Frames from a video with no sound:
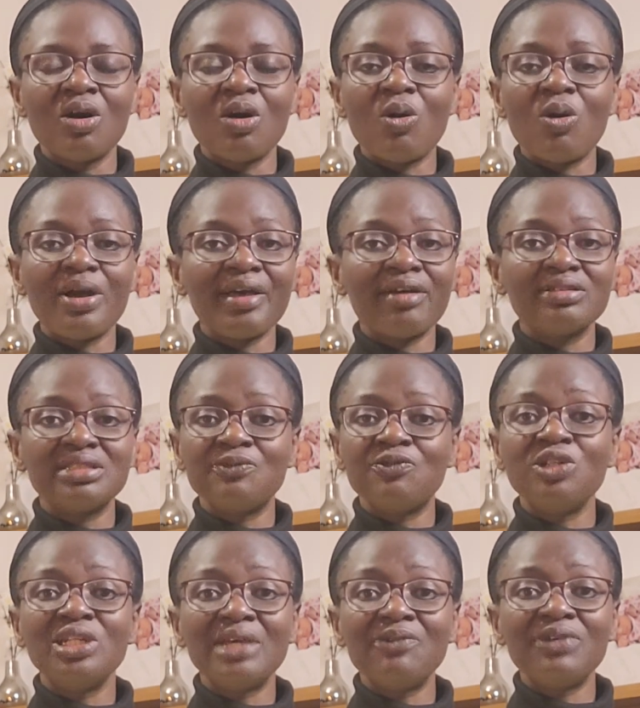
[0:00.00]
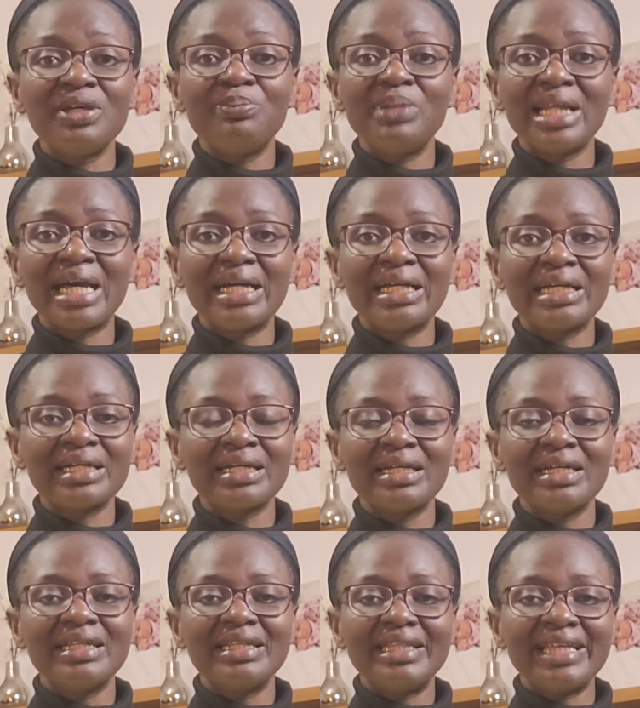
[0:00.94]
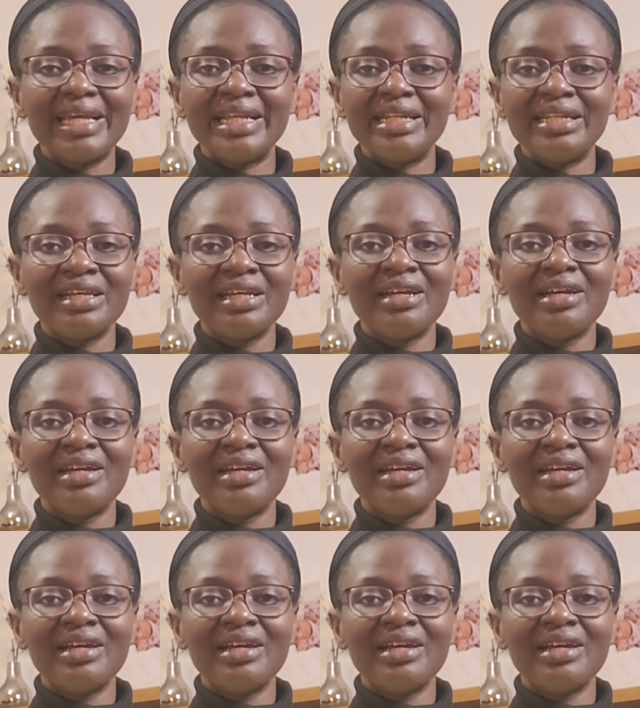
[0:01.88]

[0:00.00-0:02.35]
Or else if you leave it blank, then